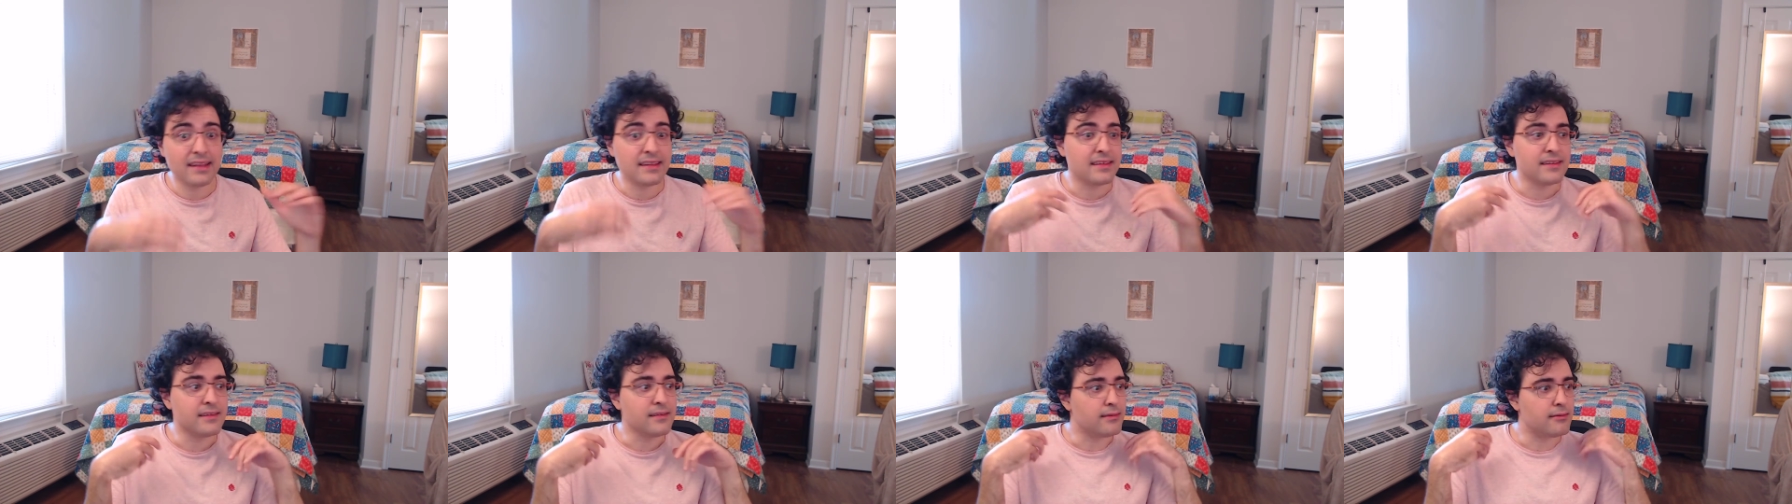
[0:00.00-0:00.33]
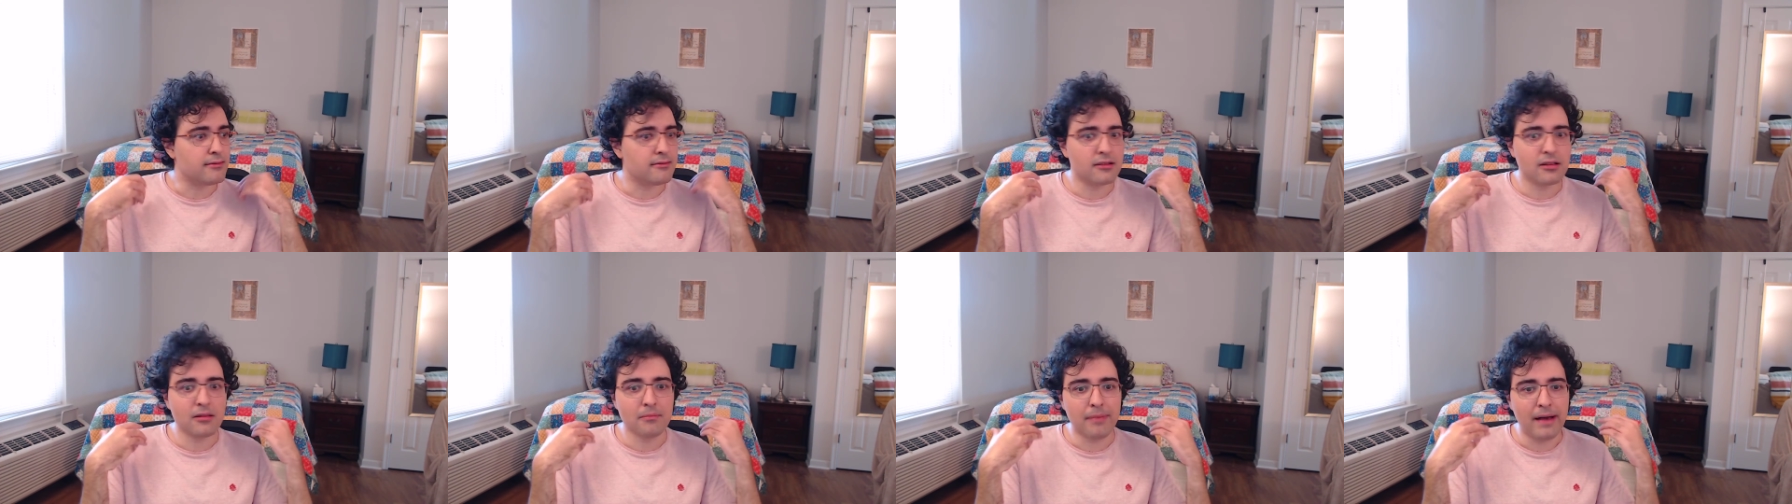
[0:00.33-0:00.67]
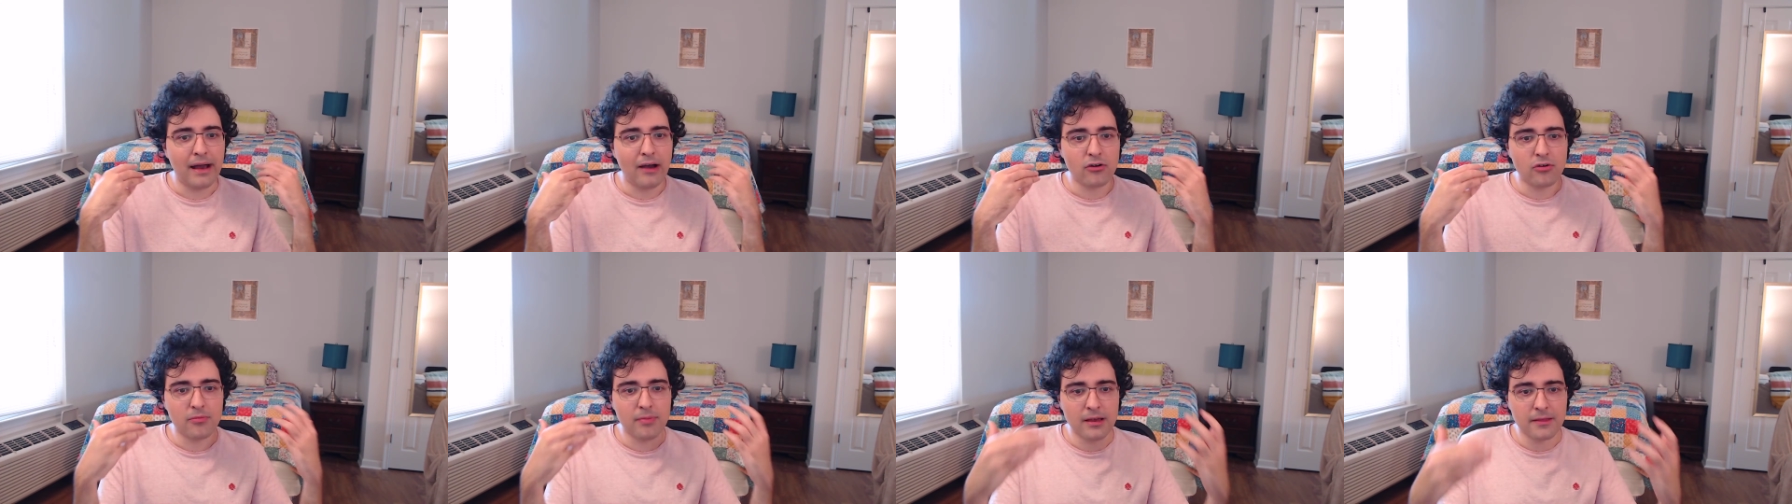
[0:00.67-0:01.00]
He is still
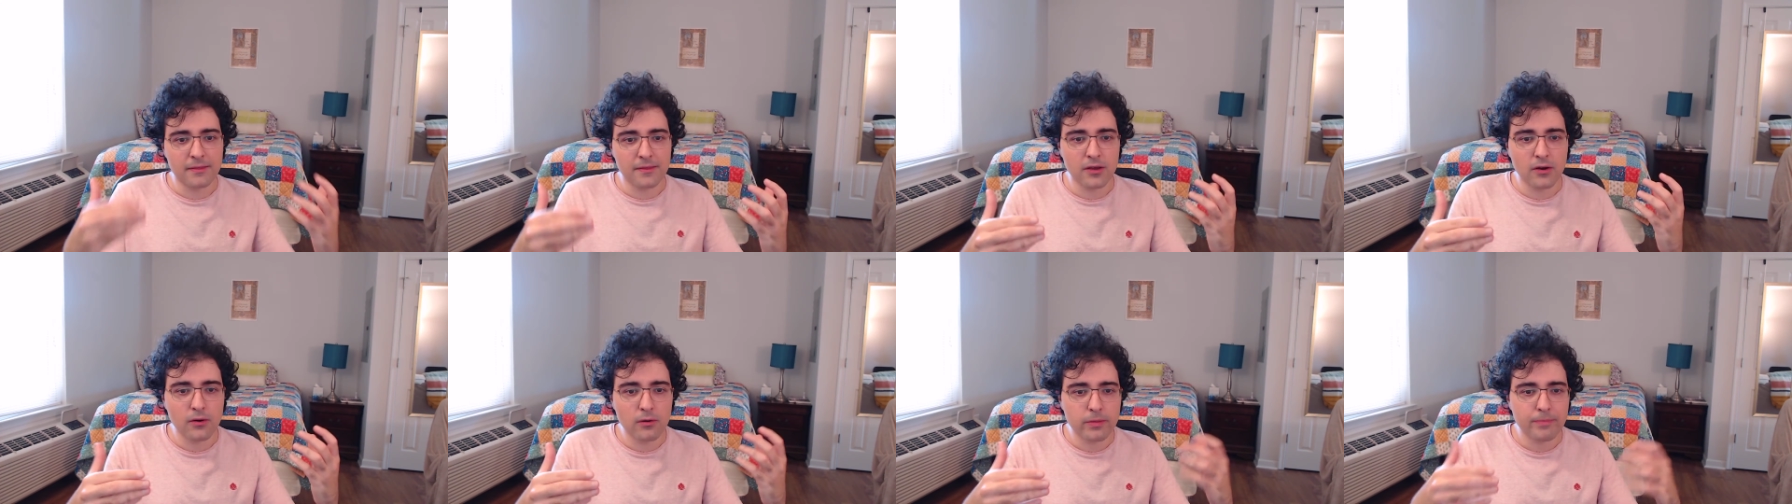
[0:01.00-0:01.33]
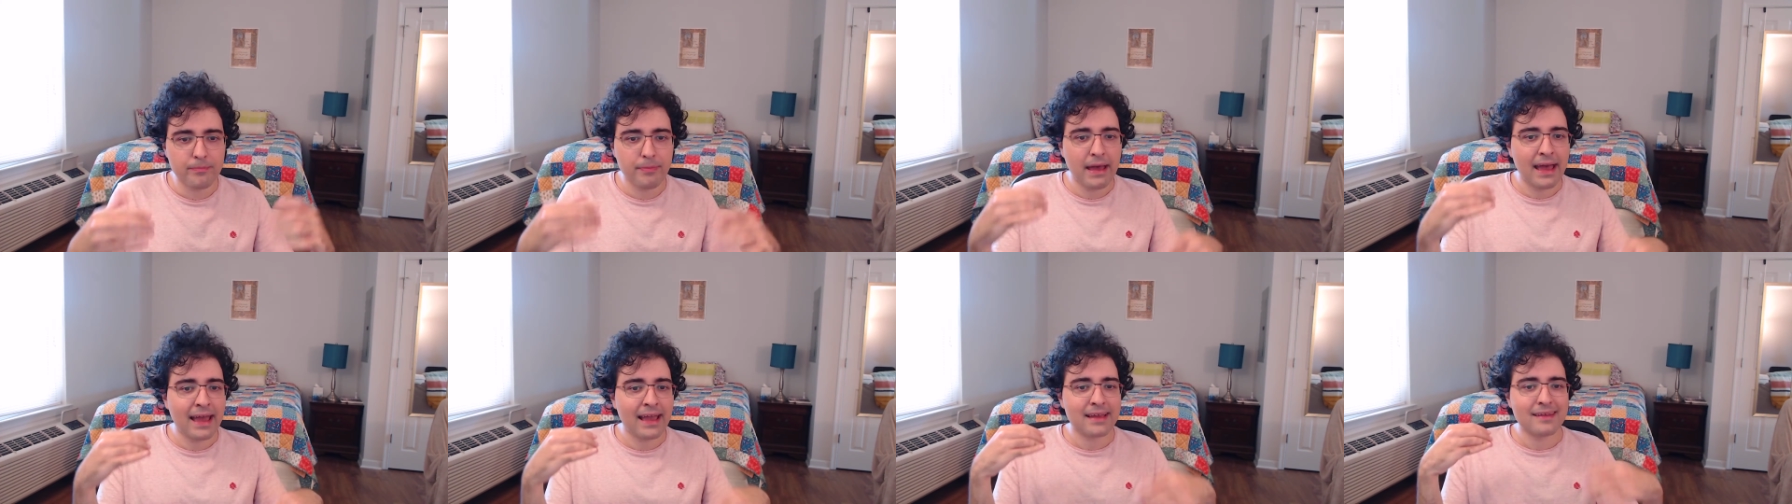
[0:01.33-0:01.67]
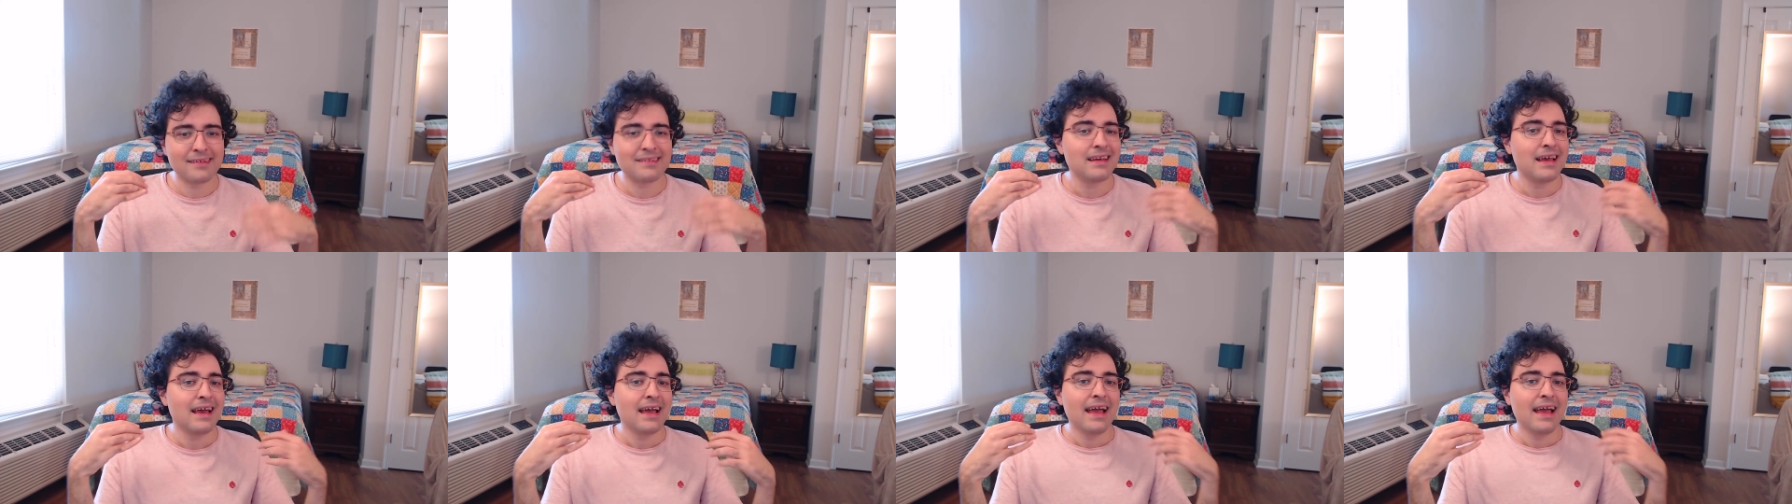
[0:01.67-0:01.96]
bound by the Oath Pact,